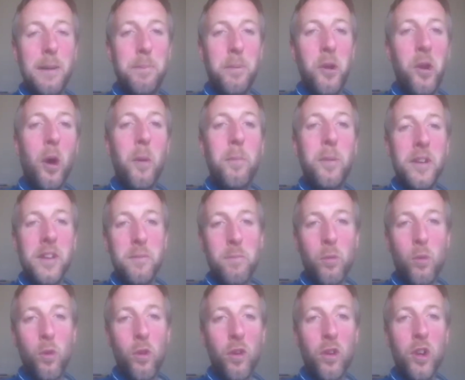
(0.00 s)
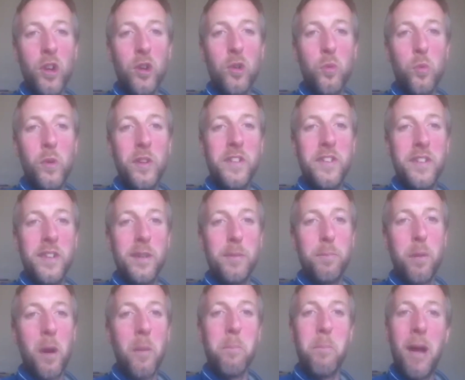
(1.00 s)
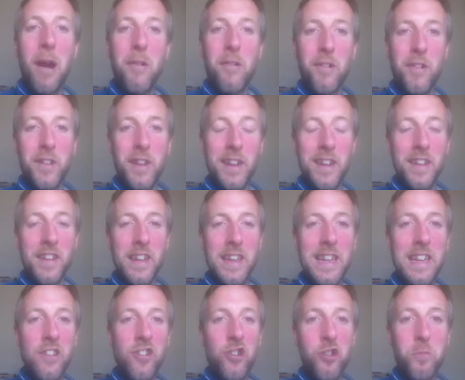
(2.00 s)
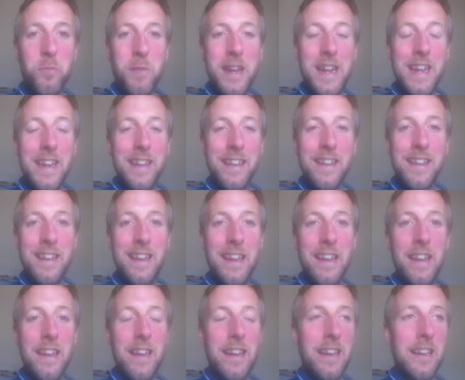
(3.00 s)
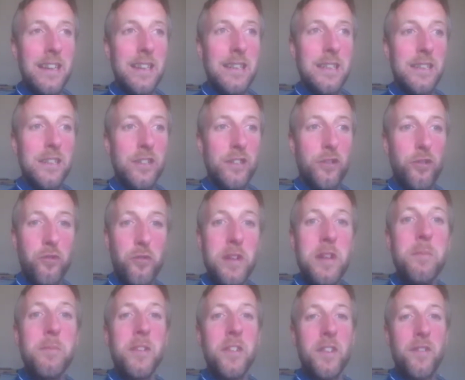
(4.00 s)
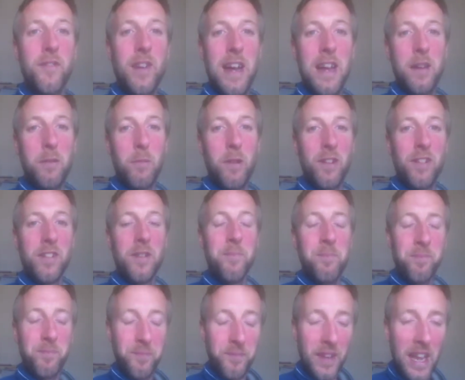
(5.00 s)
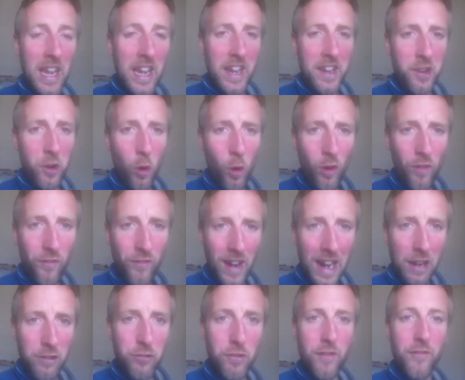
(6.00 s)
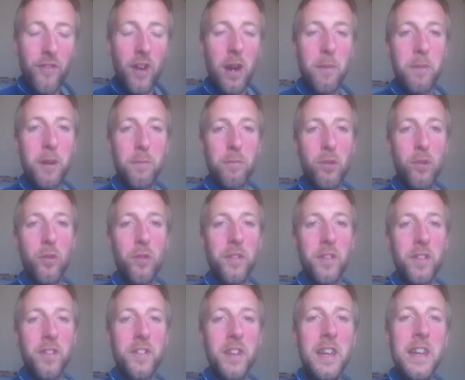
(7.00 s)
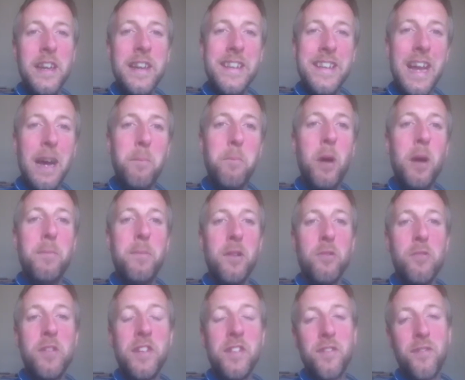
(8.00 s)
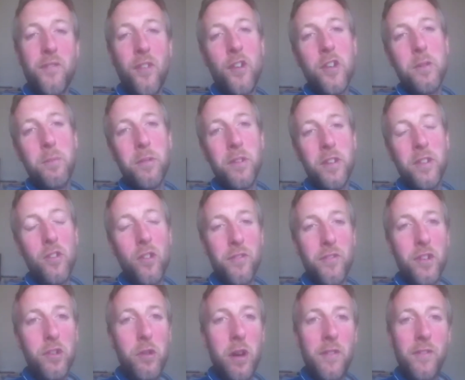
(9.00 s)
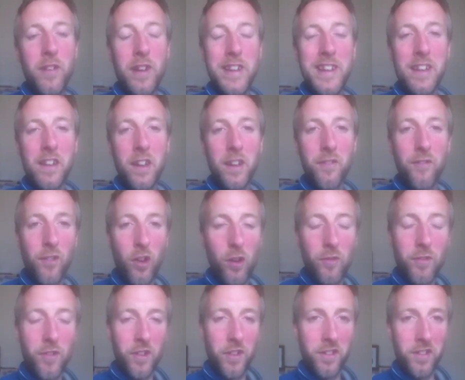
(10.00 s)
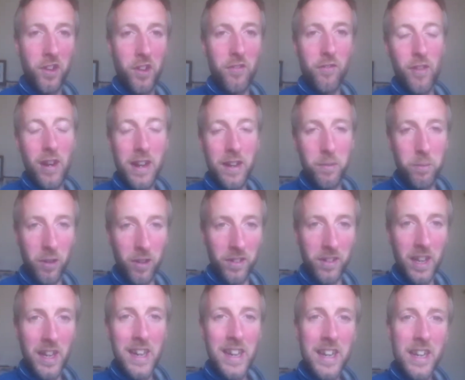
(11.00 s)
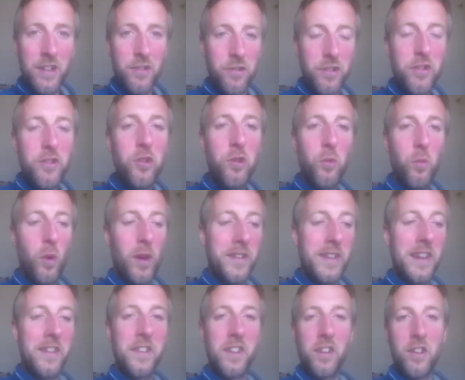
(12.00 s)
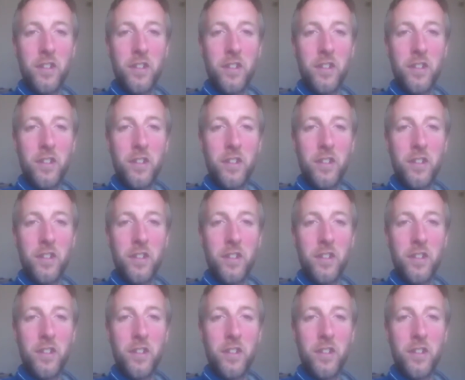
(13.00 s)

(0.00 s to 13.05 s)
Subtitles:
put up anymore with the barbarity and inhumane treatment of animals in the whole factory farming process, that might be a reason for you. But you know, if you have any kind of love or desire for animals, you know, you don't want that to